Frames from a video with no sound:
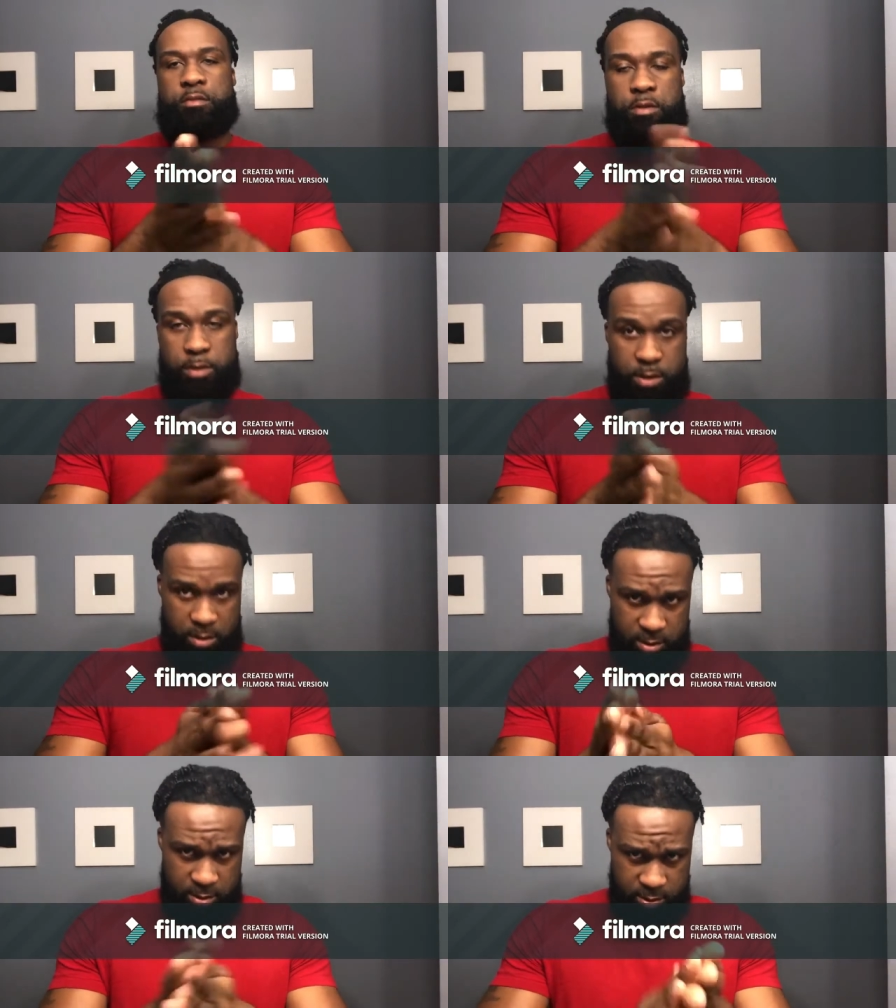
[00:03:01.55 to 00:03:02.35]
Rub it,
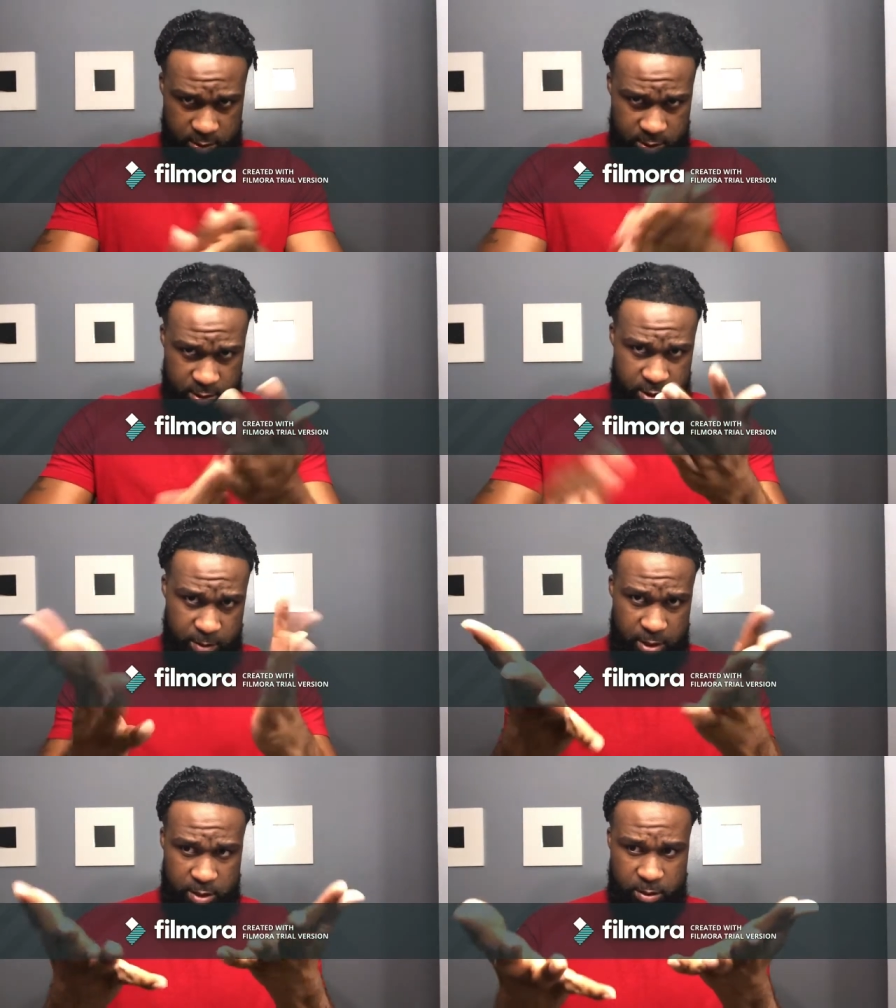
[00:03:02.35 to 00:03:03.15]

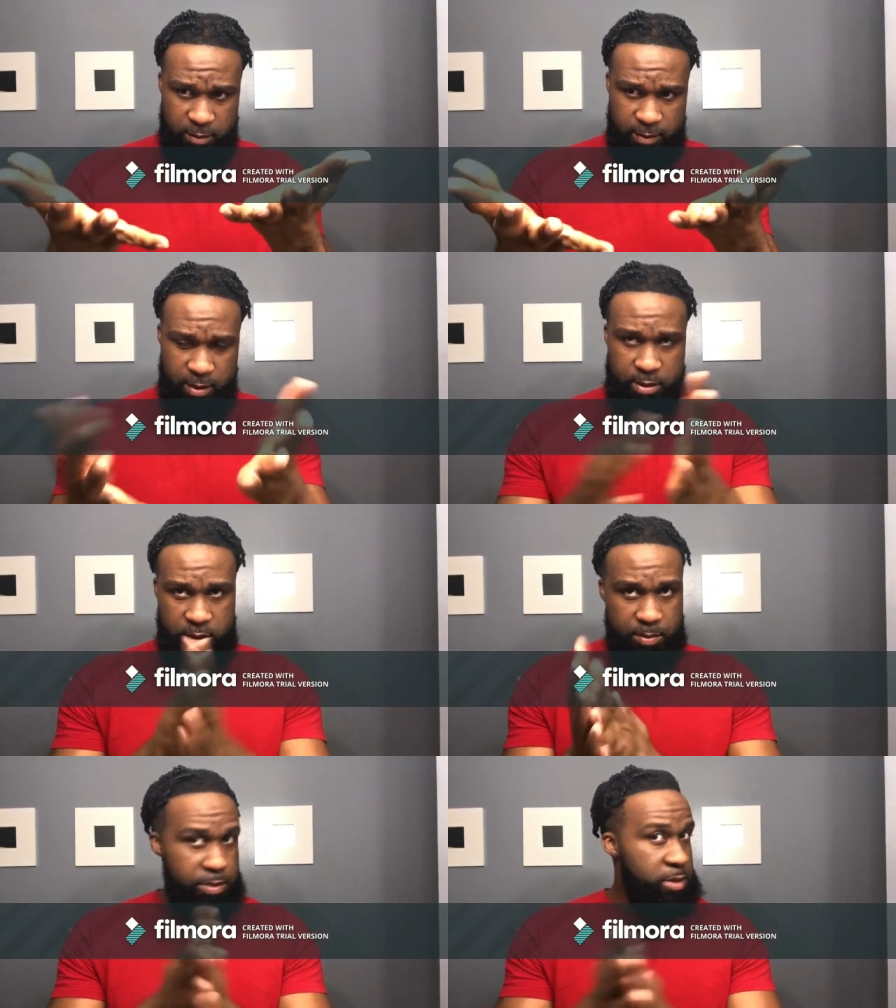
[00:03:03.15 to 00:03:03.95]
especially on the
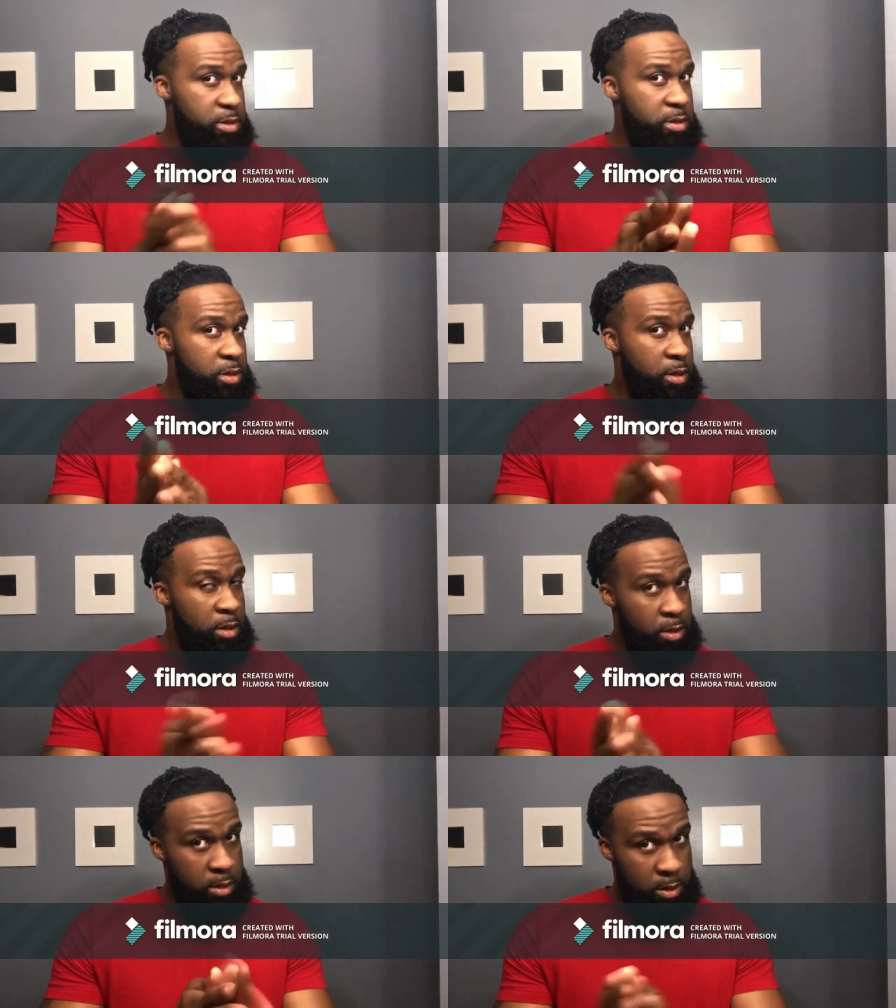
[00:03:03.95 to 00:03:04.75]

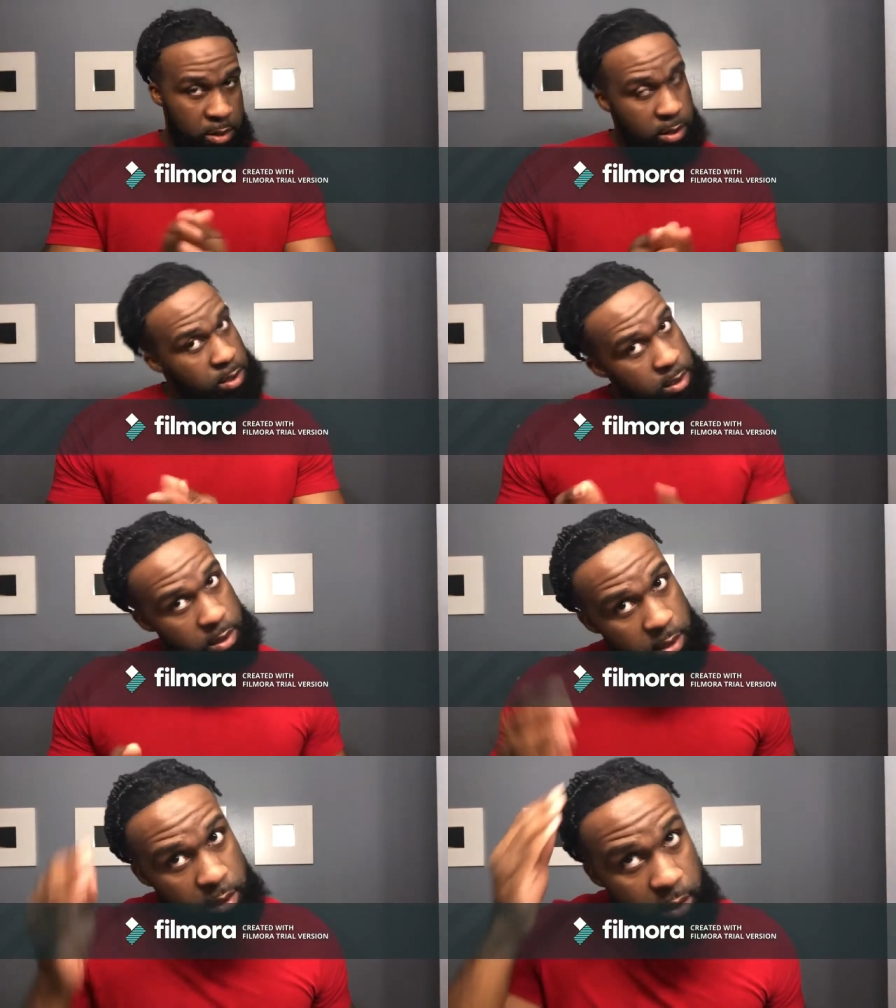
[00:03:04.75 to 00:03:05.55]
fingertips.
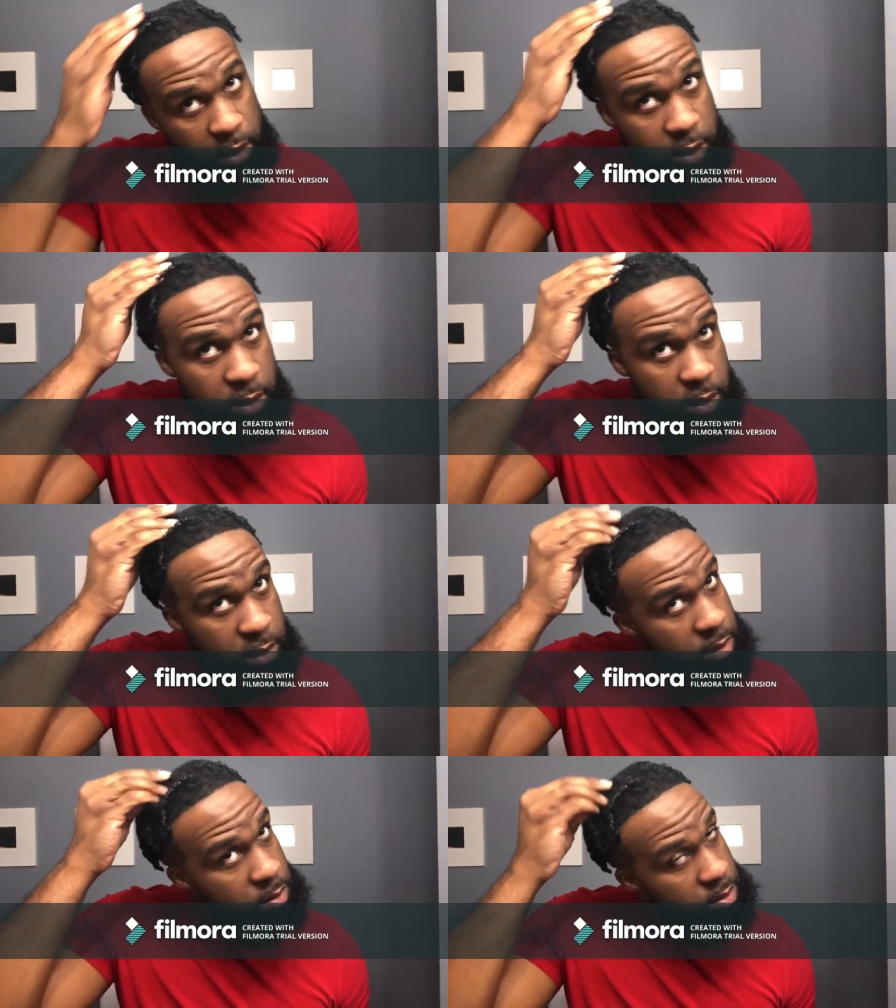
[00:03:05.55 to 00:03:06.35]
And
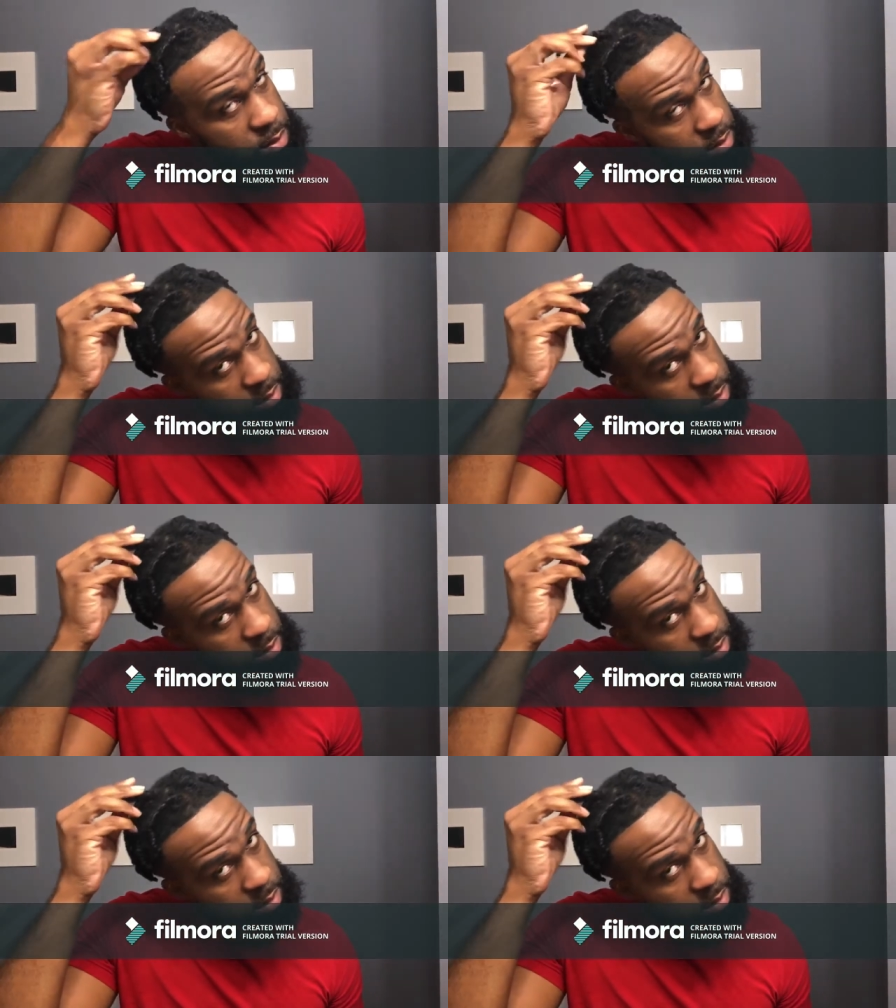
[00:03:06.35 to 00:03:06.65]
then you will